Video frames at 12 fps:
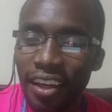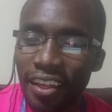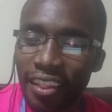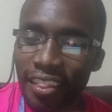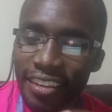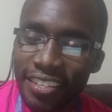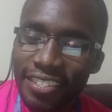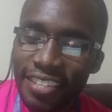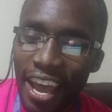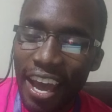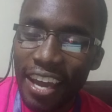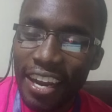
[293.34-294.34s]
These
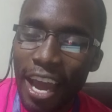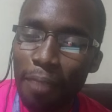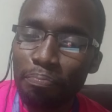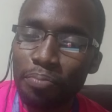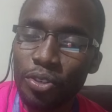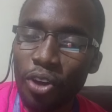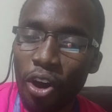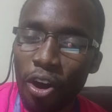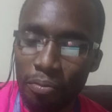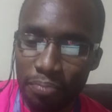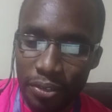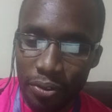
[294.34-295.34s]
are
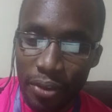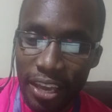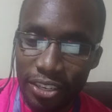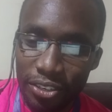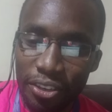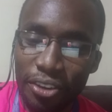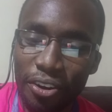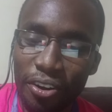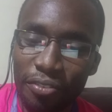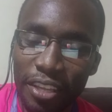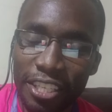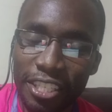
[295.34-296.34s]
absorbed. We are talking
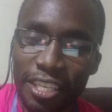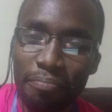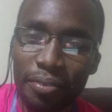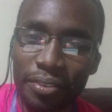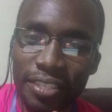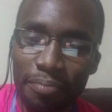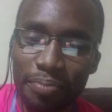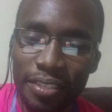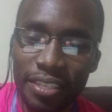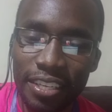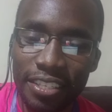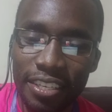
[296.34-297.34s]
of the simple
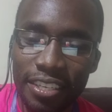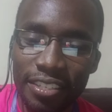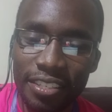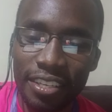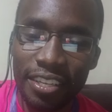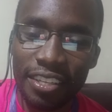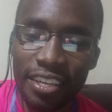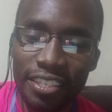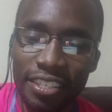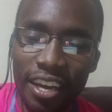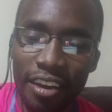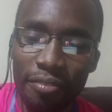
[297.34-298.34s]
substances
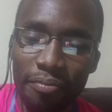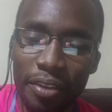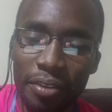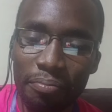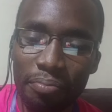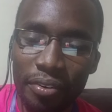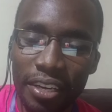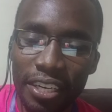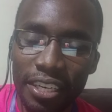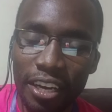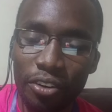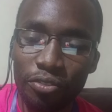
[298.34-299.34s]
that have been
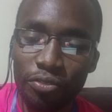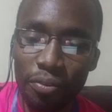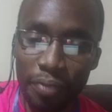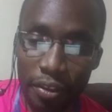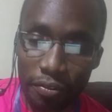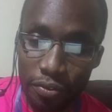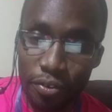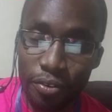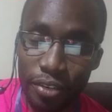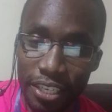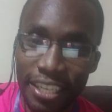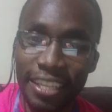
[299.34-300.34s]
broken down from the
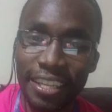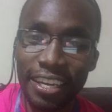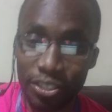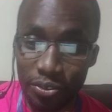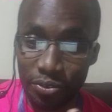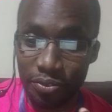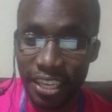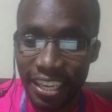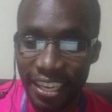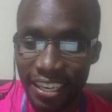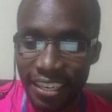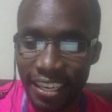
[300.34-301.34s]
food that you've
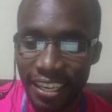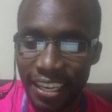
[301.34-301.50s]
taken.